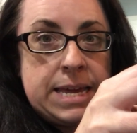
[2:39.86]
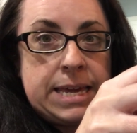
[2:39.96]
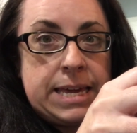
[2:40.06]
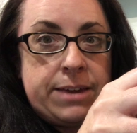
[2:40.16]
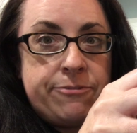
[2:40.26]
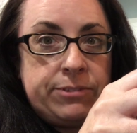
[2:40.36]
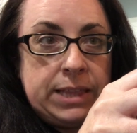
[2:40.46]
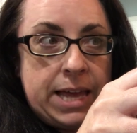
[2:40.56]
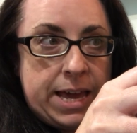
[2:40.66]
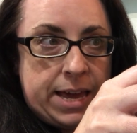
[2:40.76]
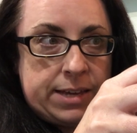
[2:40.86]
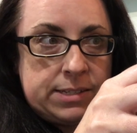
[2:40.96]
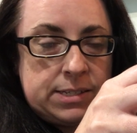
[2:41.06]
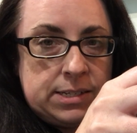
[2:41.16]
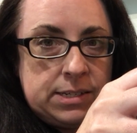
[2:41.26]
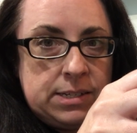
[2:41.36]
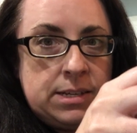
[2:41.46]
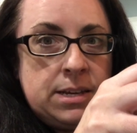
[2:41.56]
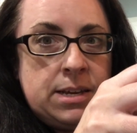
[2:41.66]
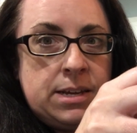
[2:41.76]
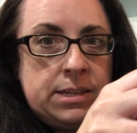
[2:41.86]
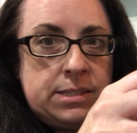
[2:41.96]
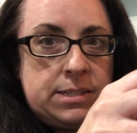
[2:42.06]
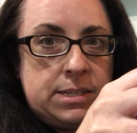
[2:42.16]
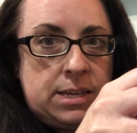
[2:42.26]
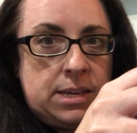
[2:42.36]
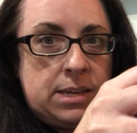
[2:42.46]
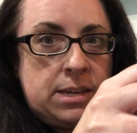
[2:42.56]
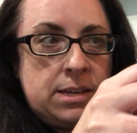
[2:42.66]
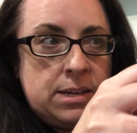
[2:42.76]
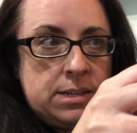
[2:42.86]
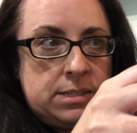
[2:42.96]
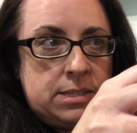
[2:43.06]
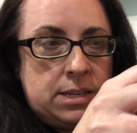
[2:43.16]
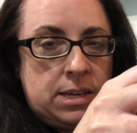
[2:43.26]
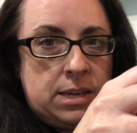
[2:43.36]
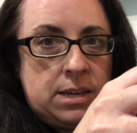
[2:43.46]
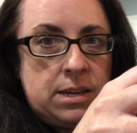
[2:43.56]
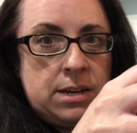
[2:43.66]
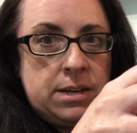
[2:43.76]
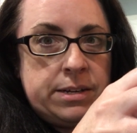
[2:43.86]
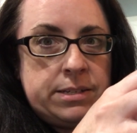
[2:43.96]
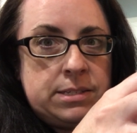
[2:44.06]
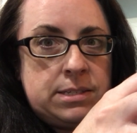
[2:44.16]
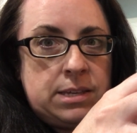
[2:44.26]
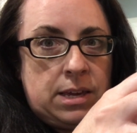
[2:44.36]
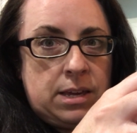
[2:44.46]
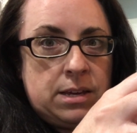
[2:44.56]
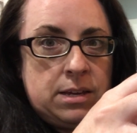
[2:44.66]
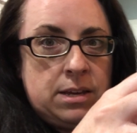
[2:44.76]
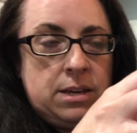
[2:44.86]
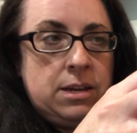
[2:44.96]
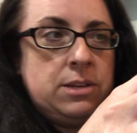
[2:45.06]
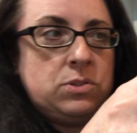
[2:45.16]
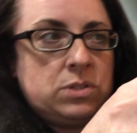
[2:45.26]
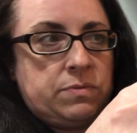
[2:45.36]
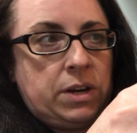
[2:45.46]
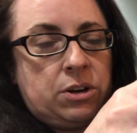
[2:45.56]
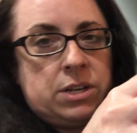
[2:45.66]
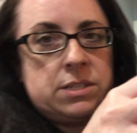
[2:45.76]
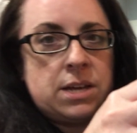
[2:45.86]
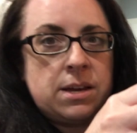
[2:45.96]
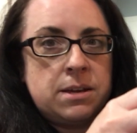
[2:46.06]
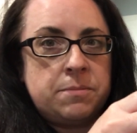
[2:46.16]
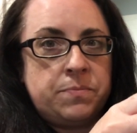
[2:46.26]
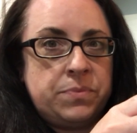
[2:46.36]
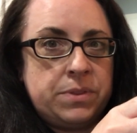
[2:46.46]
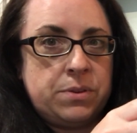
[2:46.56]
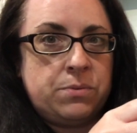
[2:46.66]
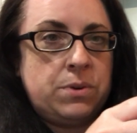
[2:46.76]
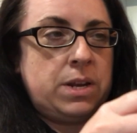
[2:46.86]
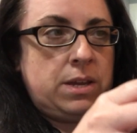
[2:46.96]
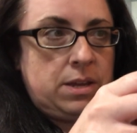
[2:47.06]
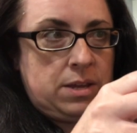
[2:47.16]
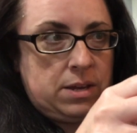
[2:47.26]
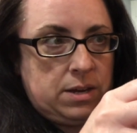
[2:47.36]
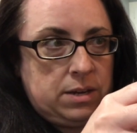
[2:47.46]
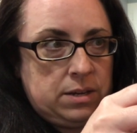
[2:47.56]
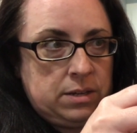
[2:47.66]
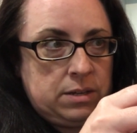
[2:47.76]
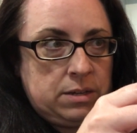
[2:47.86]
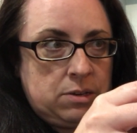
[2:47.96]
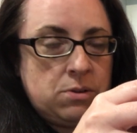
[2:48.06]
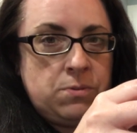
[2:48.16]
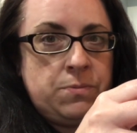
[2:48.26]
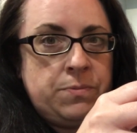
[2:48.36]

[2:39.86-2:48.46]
E flat, D, D, C. So it's fingering in time. Ready and go.